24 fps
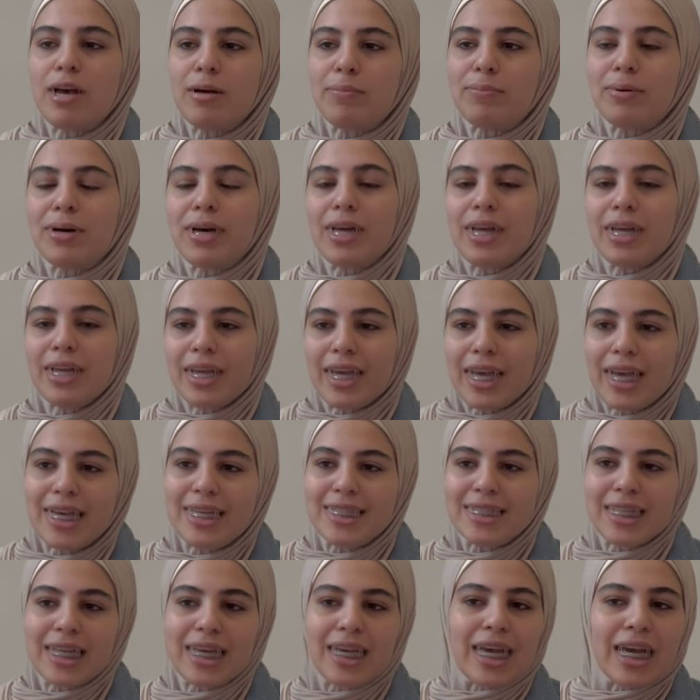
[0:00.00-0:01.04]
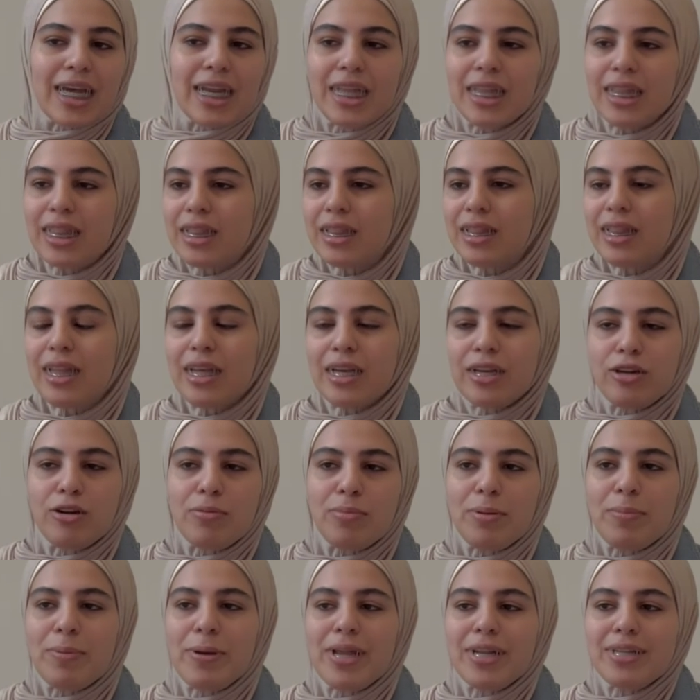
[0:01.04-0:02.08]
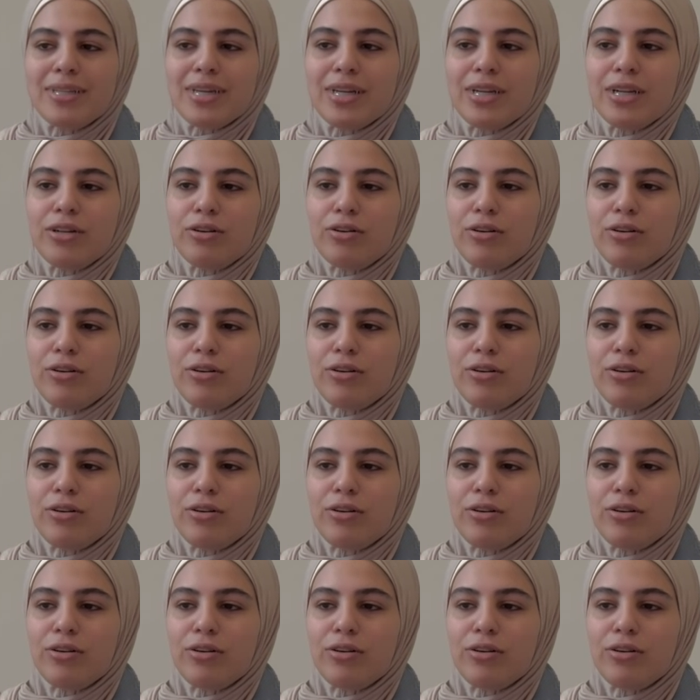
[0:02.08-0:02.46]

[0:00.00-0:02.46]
But in case nobody paid attention,